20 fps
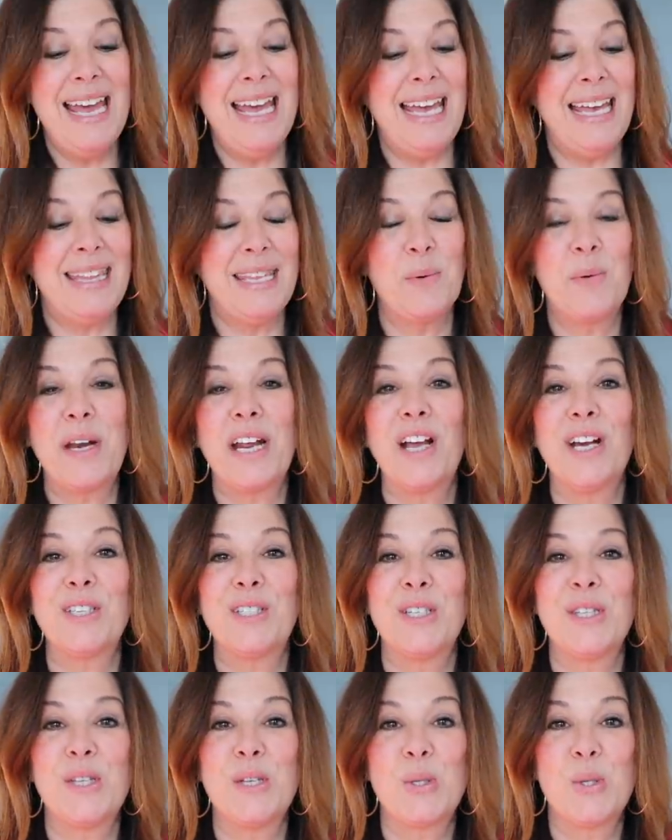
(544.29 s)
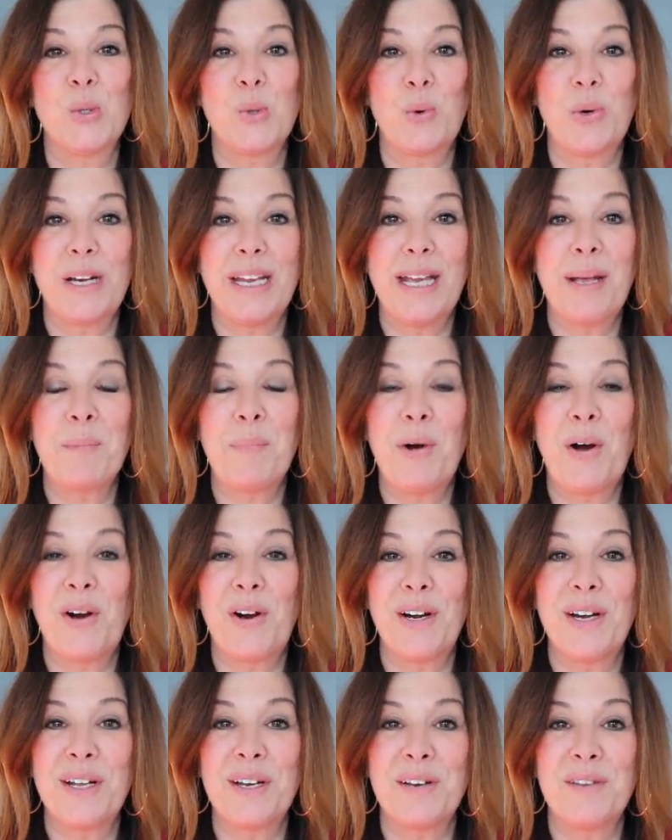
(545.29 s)
And then when I got to the sorting
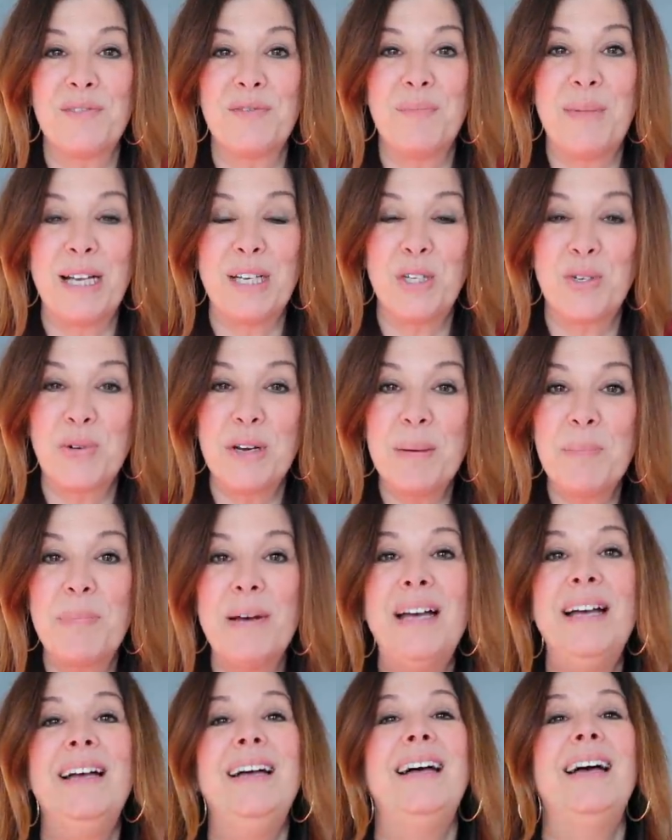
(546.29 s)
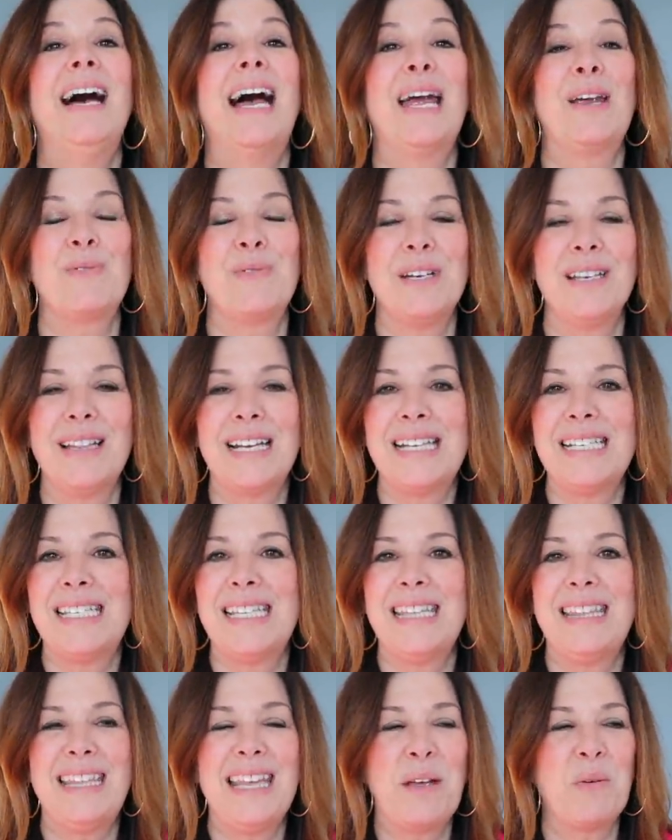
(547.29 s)
part of my trip, I realized
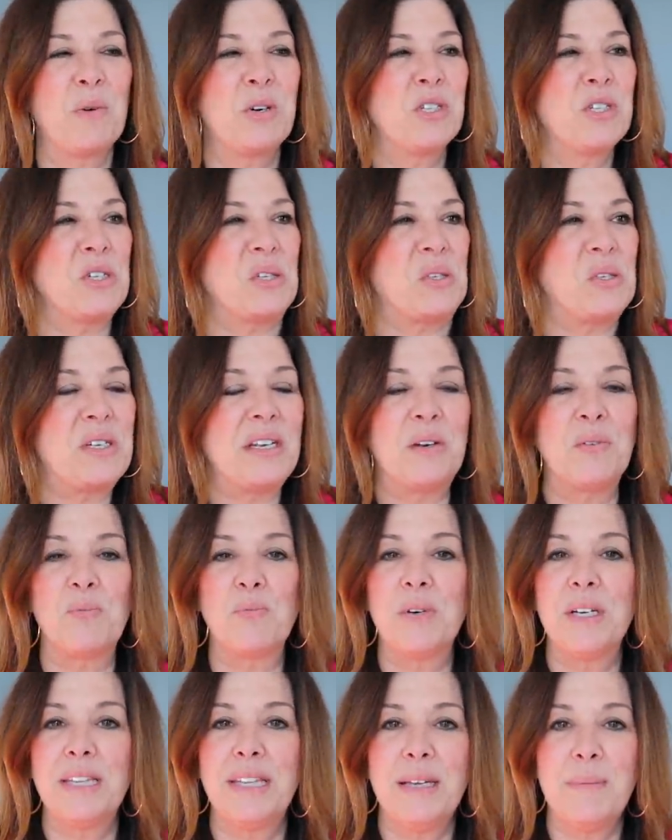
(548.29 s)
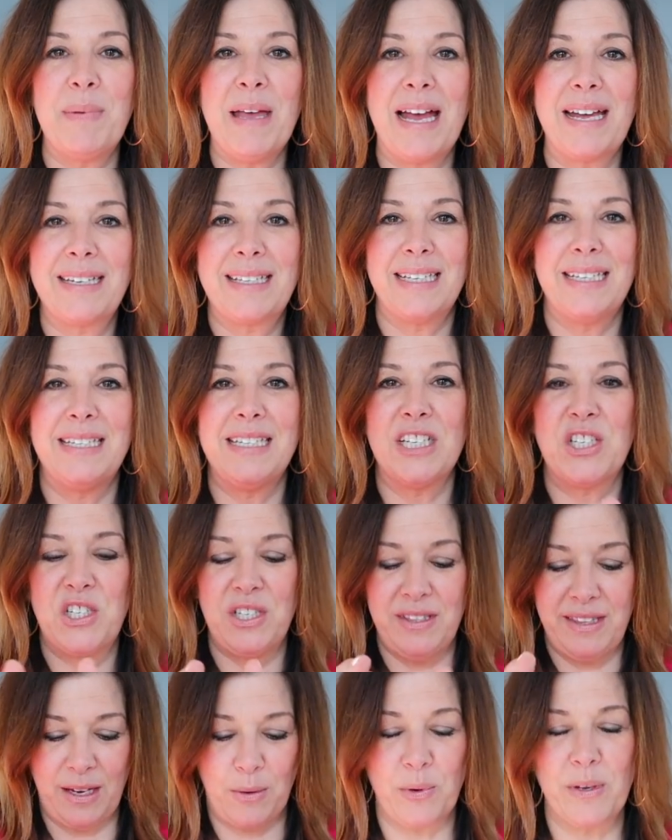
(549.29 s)
that they were just in really bad
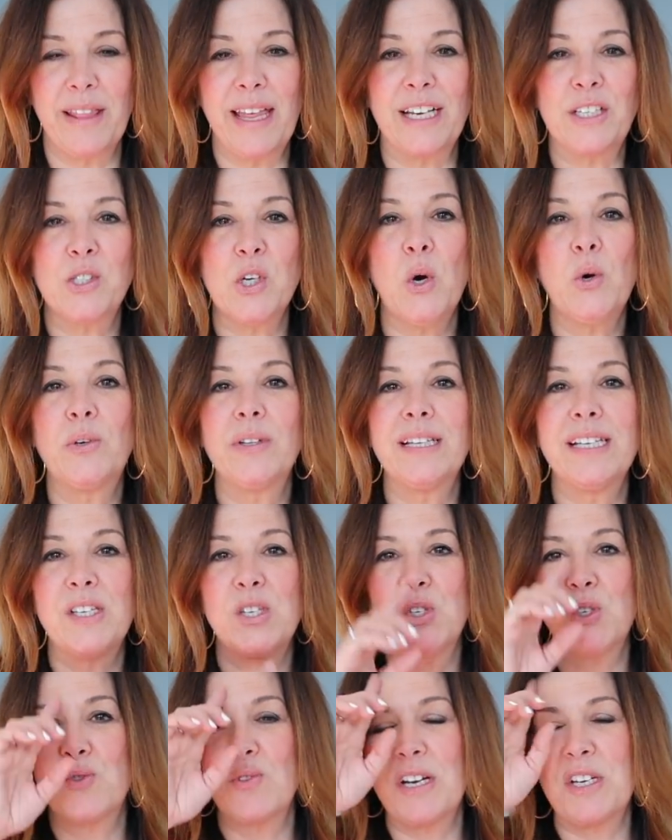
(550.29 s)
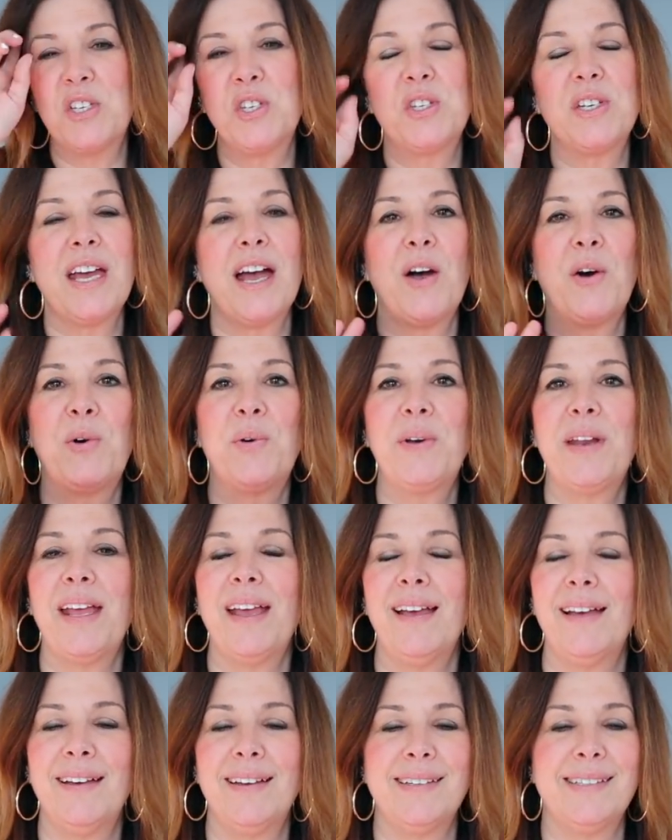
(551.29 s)
condition. They were like totally stretched out
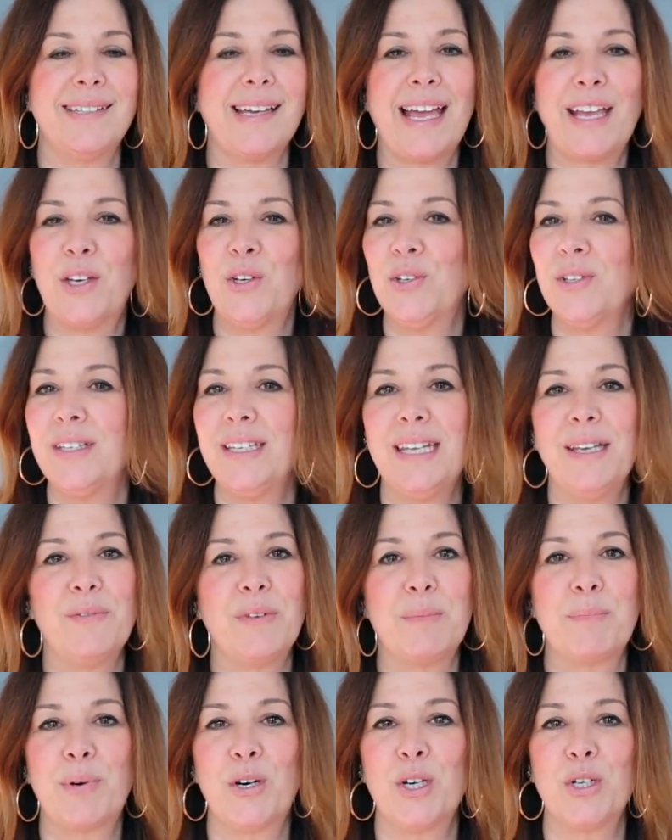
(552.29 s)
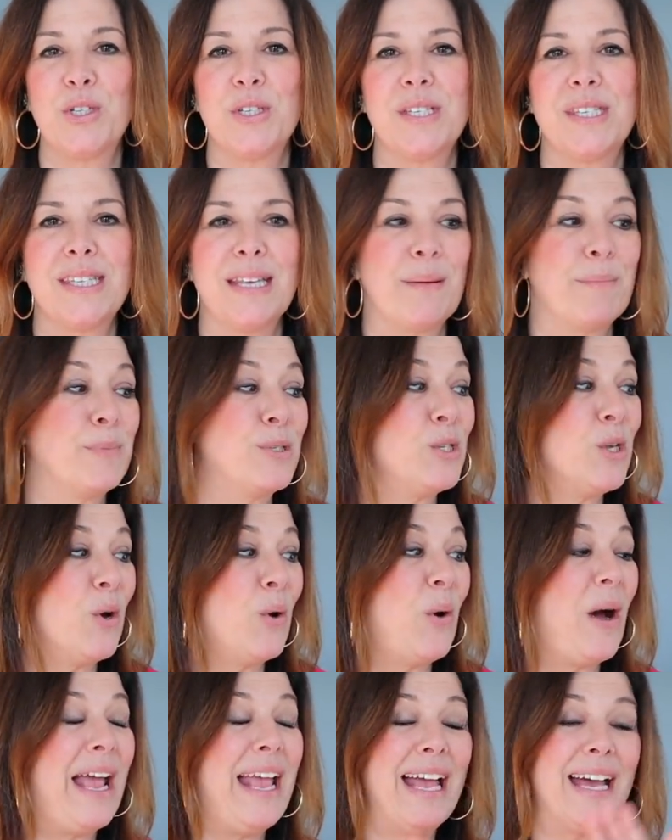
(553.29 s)
and I couldn't even purchase them.
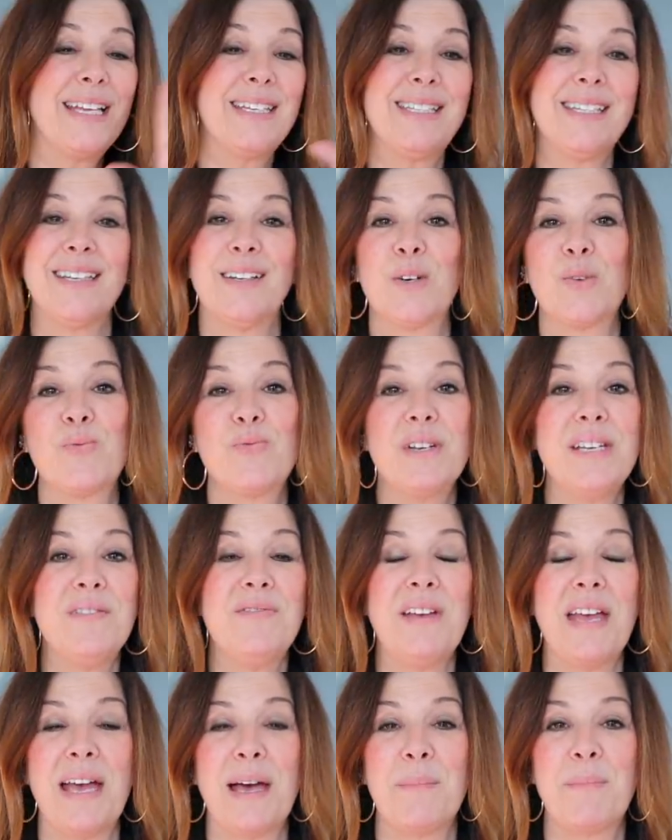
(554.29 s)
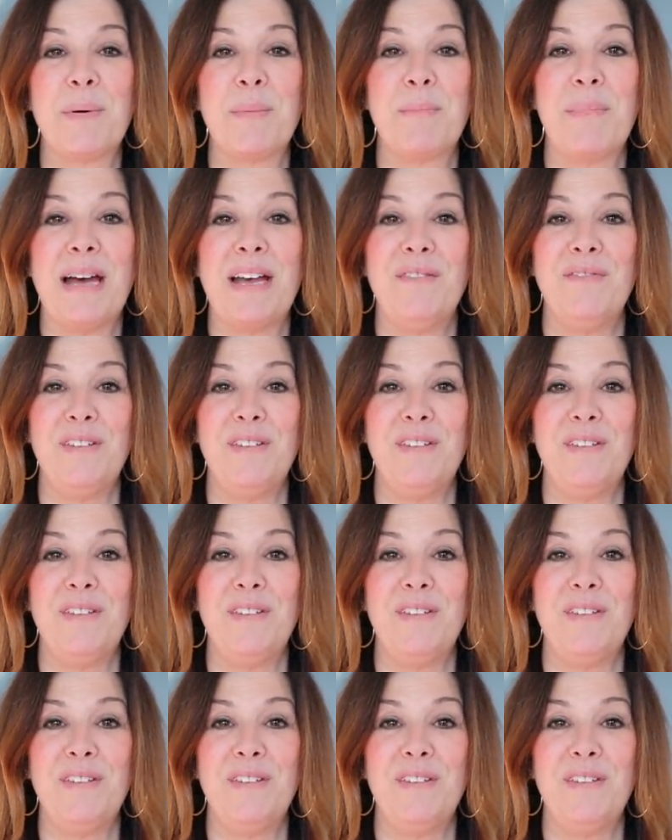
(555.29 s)
So I had to revamp my